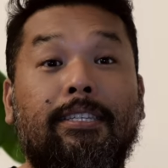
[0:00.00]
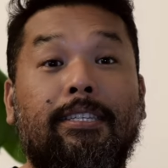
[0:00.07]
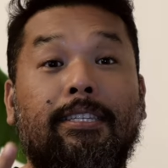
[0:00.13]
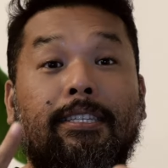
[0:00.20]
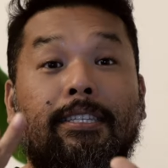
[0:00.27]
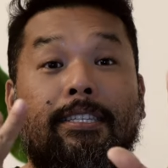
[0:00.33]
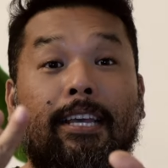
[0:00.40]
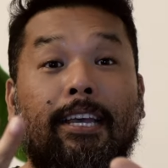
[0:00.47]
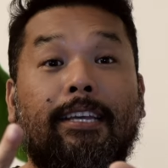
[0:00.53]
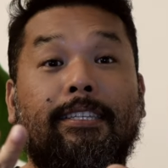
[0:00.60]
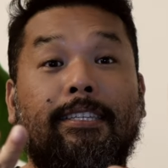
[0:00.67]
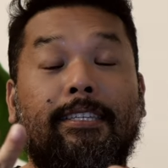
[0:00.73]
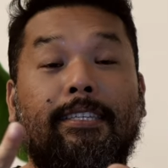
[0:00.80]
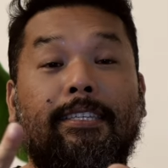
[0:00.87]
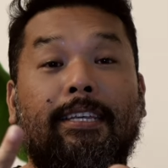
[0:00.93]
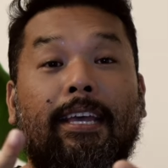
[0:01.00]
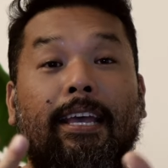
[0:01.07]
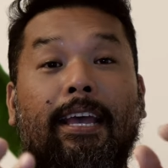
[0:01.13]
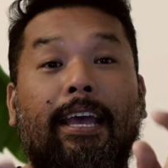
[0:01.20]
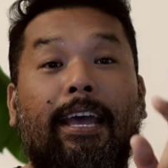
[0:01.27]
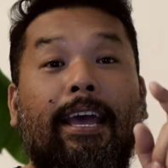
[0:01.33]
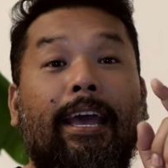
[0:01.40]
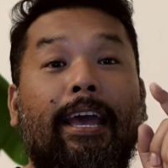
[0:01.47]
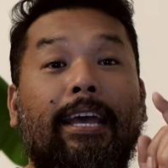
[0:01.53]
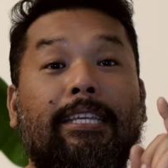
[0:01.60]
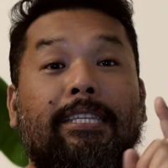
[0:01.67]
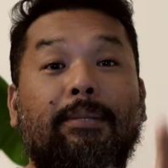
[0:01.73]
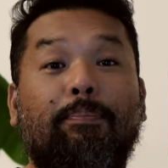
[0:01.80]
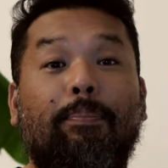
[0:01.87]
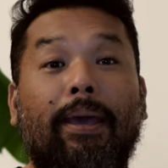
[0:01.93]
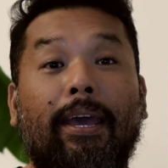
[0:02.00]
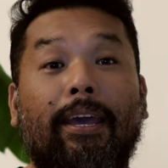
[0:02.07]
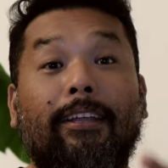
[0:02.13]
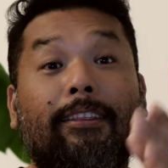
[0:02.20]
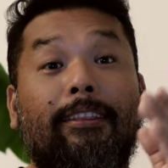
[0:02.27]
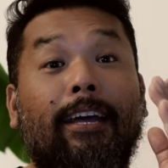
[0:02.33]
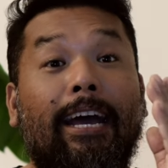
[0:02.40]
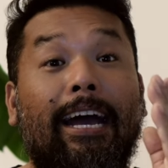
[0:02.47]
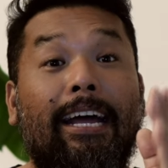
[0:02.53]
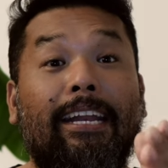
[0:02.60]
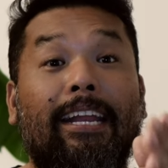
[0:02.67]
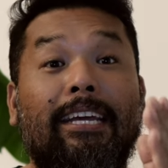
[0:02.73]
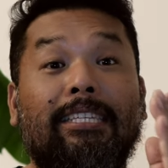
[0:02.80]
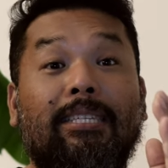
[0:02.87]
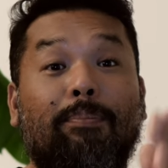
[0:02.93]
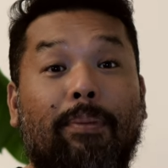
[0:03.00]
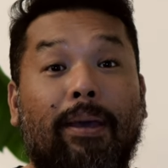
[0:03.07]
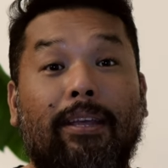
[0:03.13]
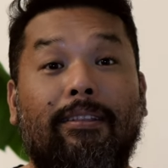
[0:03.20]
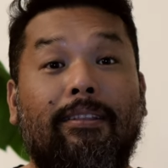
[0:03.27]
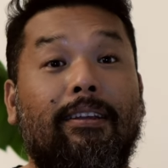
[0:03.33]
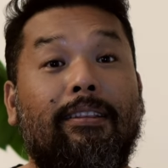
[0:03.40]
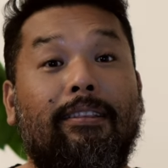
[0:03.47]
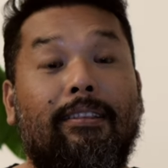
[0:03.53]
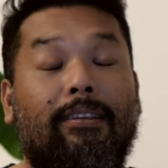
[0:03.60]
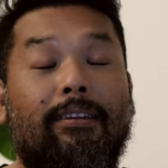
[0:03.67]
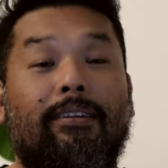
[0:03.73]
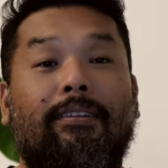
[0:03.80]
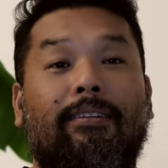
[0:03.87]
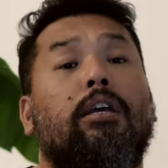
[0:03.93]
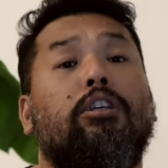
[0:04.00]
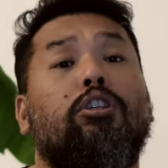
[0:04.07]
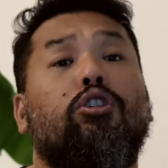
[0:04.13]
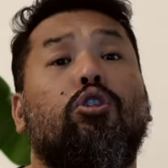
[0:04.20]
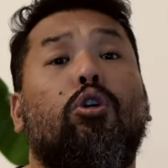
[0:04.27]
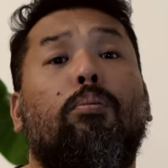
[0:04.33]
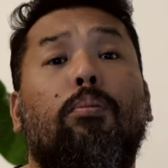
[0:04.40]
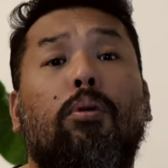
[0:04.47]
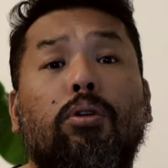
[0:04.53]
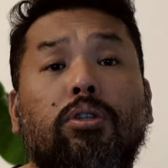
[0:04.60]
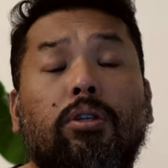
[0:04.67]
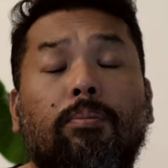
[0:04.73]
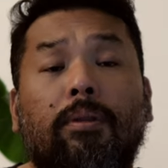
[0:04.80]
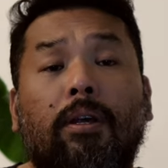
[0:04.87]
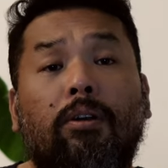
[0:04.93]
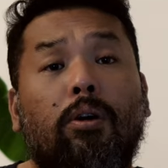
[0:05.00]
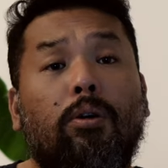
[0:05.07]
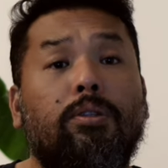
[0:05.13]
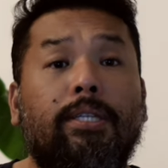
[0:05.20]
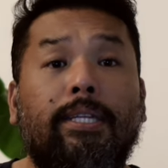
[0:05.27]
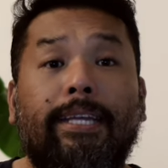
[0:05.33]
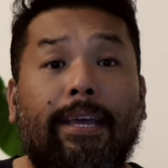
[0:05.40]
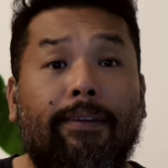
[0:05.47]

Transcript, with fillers: six, expect the unexpected. So most of the roads in